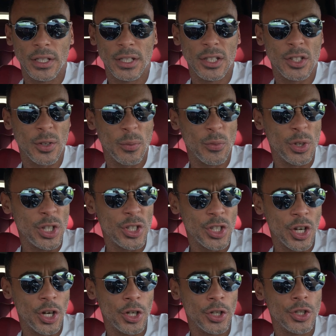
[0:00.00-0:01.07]
I did some
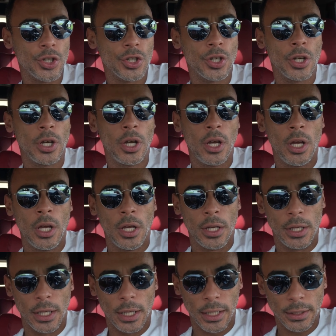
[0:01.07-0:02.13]
research,
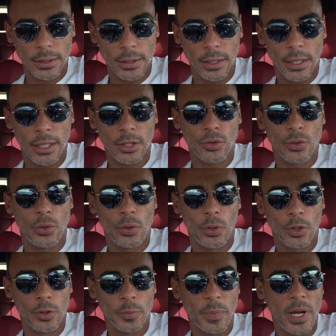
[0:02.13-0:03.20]
yes, the extra
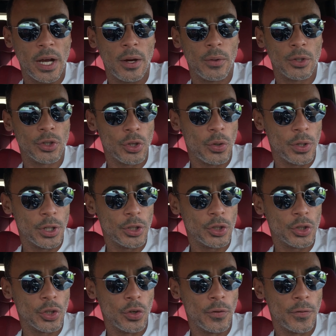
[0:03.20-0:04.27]
horsepower, so on and
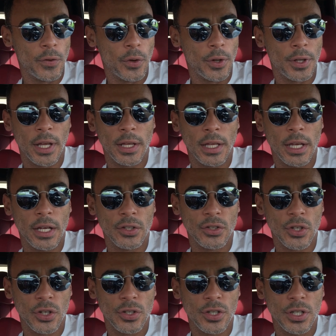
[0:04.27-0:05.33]
so forth, that the
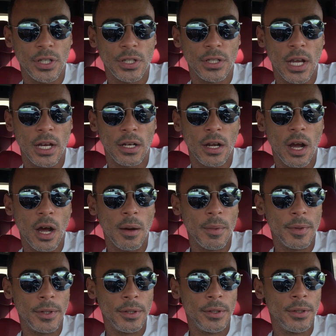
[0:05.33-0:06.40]
SRTs had
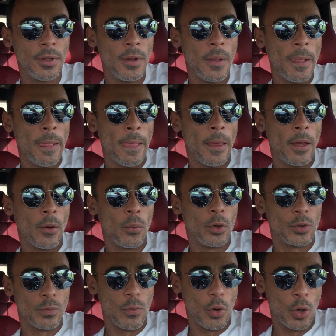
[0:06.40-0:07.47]
coming
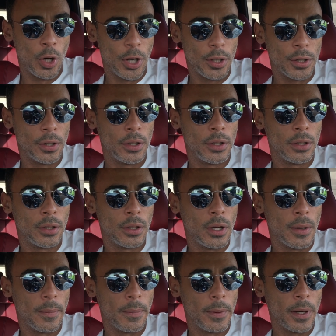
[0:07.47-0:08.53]
was more.
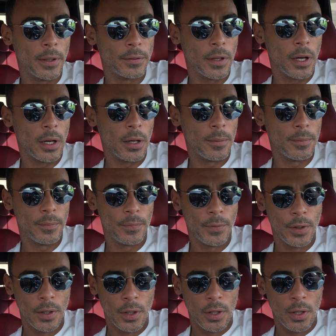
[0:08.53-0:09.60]
But
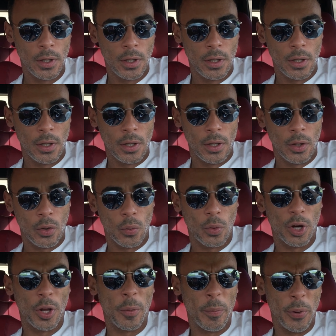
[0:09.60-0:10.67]

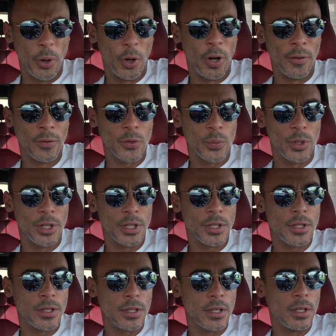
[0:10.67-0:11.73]
one of the put-offs
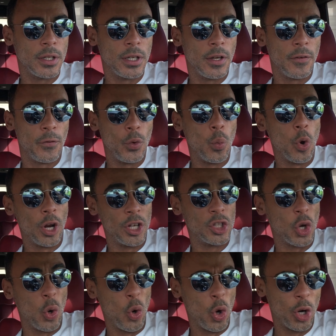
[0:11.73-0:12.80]
was, if you wanted
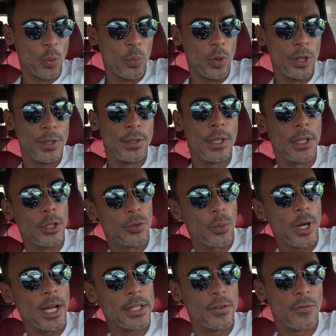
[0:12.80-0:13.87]
to order one, dealers were
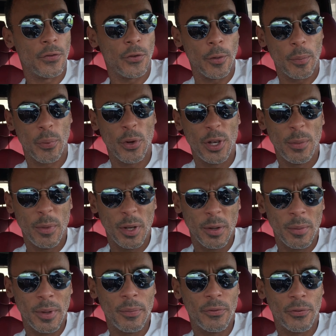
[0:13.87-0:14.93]
asking for a
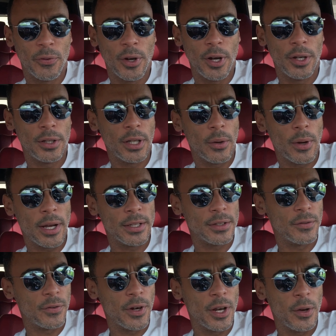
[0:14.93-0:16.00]
premium up front. They were
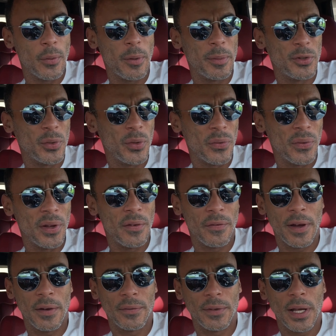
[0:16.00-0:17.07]
asking for anywhere between $3,000 to
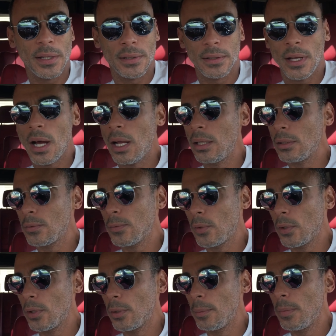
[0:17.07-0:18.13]
$5,000
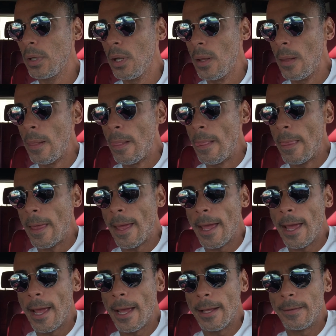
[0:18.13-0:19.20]
for them.
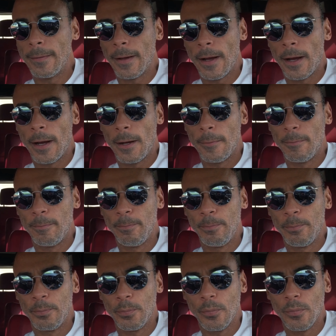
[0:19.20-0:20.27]
And